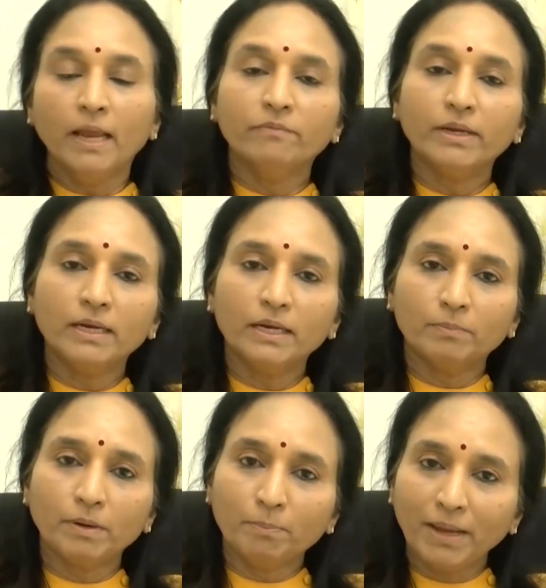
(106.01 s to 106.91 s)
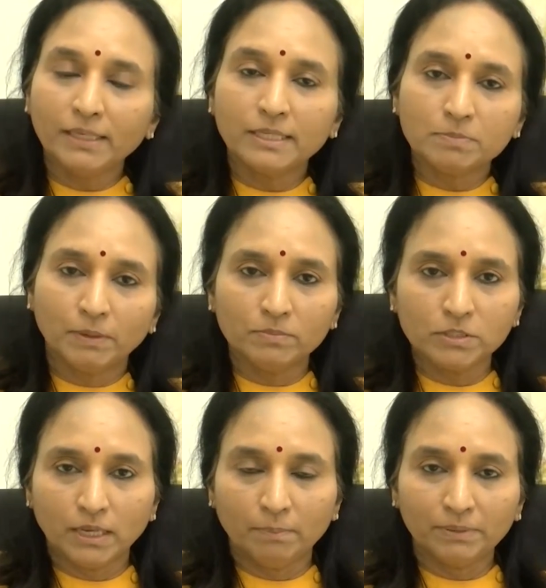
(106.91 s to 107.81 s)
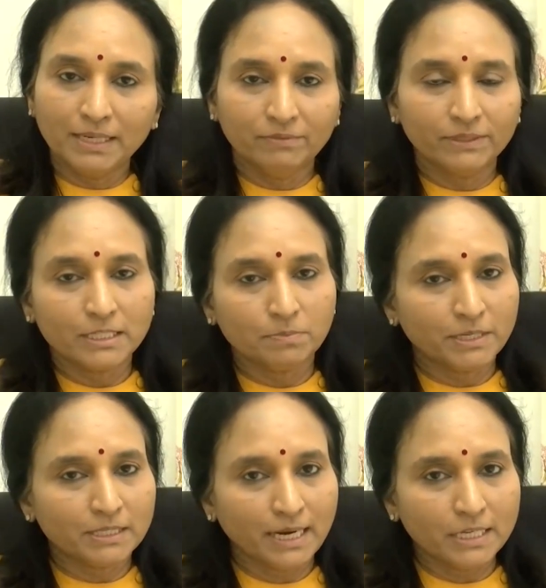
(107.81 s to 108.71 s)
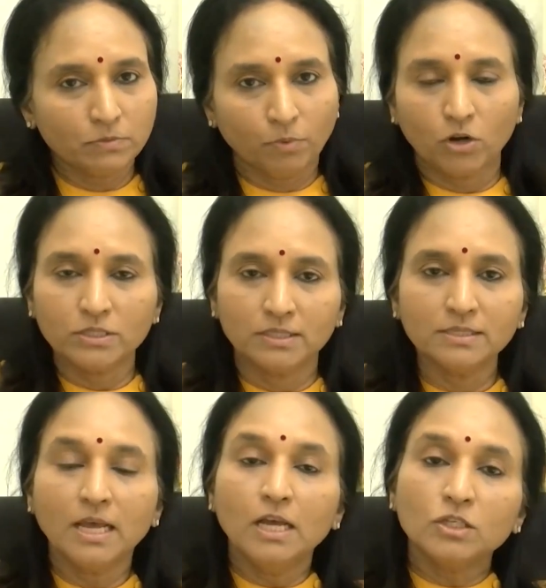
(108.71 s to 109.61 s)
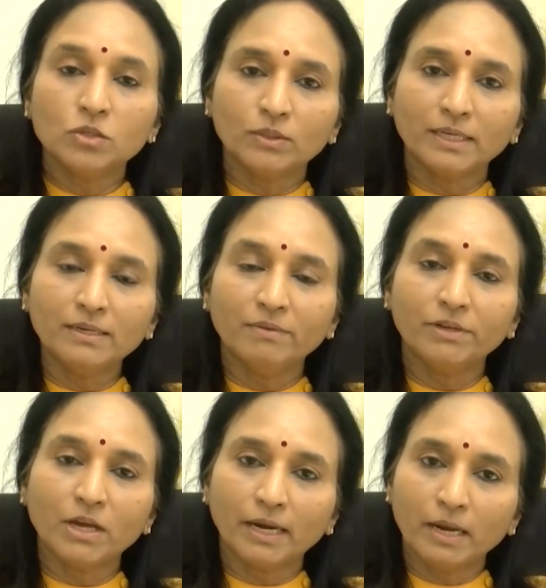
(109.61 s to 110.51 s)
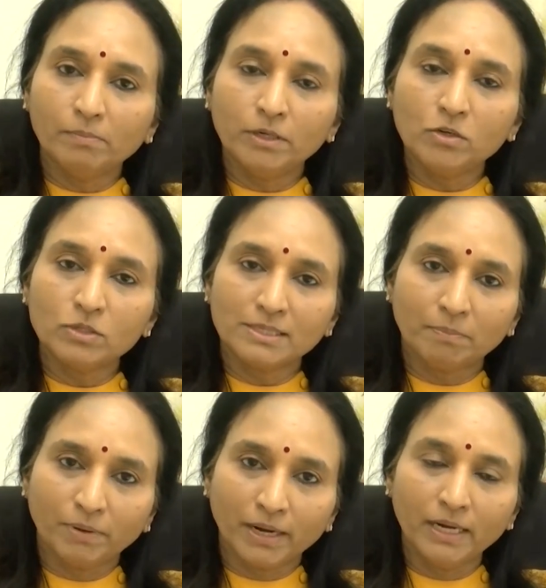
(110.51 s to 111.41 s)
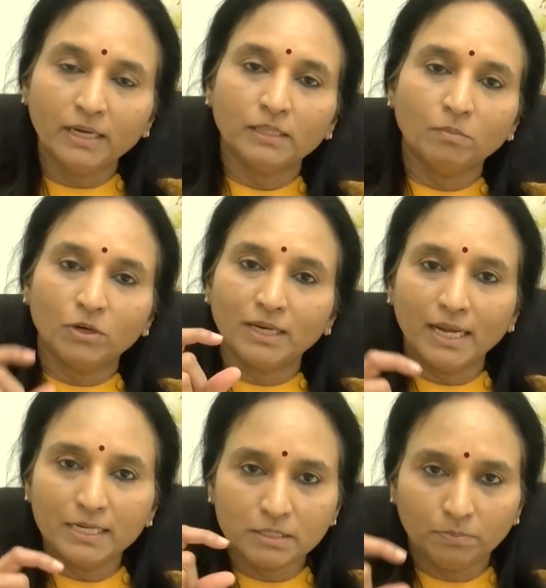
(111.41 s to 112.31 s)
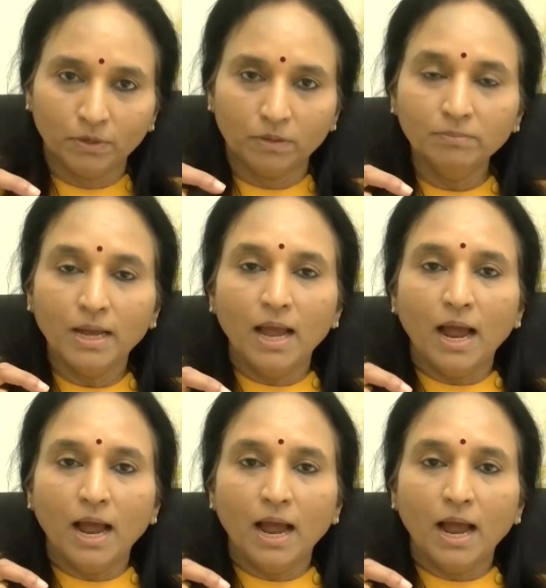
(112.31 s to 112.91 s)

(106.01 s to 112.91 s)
We prepare the sperm sample with a specialized process so that we are able to separate the motile sperm,